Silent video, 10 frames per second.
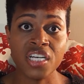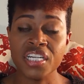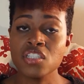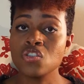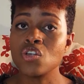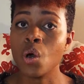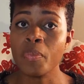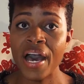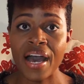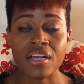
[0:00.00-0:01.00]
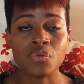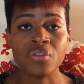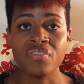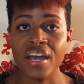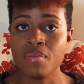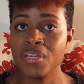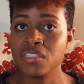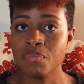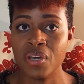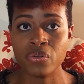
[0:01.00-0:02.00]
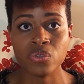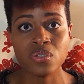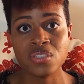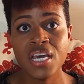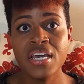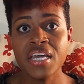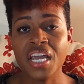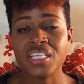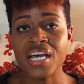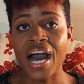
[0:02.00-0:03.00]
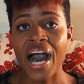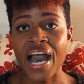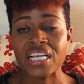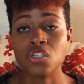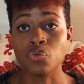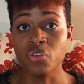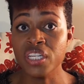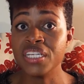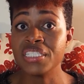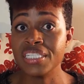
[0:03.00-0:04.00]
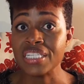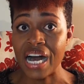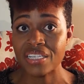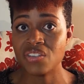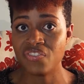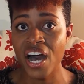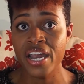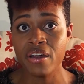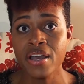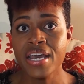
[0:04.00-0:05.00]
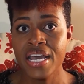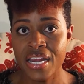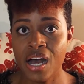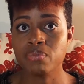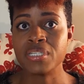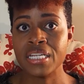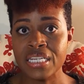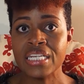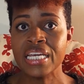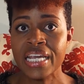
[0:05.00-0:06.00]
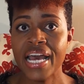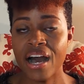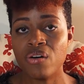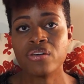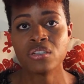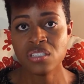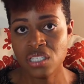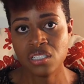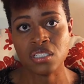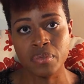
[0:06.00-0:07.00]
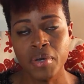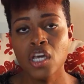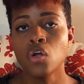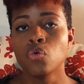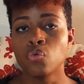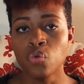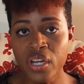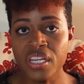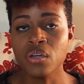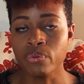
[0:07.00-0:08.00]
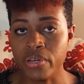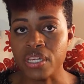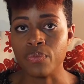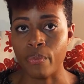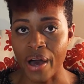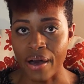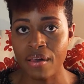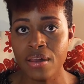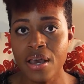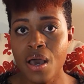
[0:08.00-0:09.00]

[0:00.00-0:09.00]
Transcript: It is so packed with vitamins and minerals. It's a really good detoxifier. It helps clean out your system really, really well,